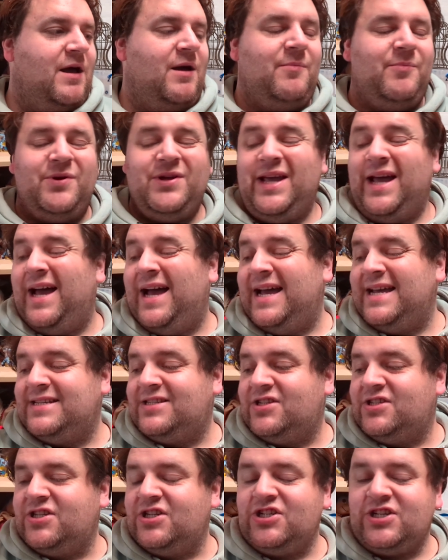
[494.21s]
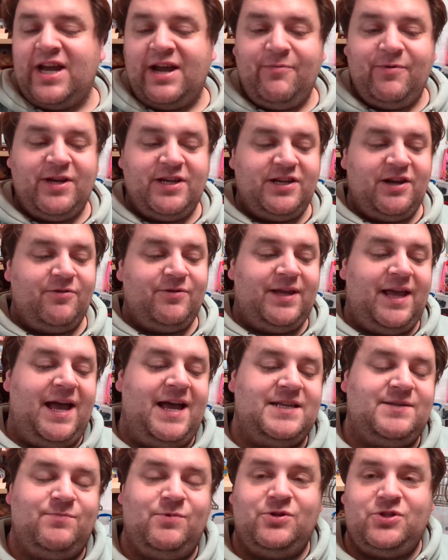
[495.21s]
But yeah, it's just a shame when you don't get
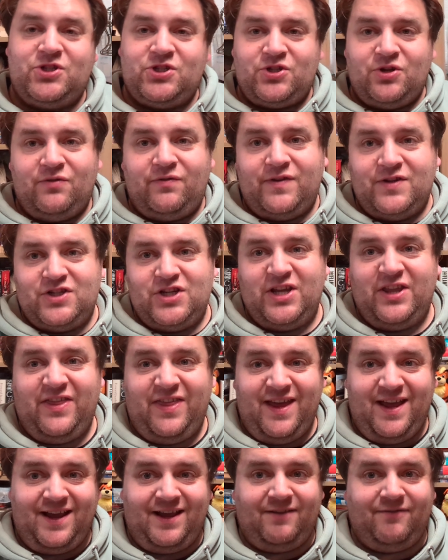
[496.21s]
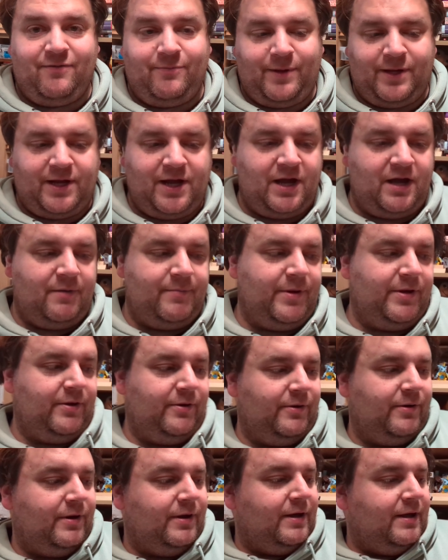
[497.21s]
as much stuff as you think from a car
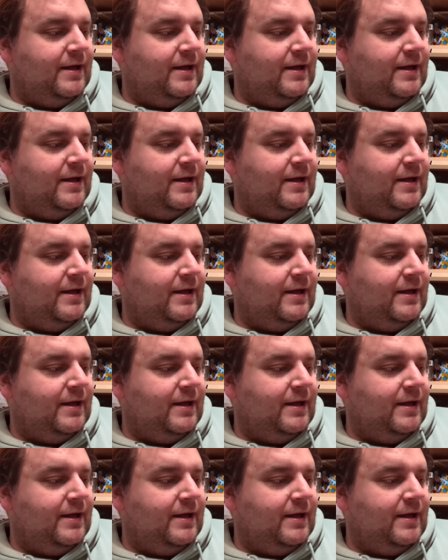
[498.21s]
boot.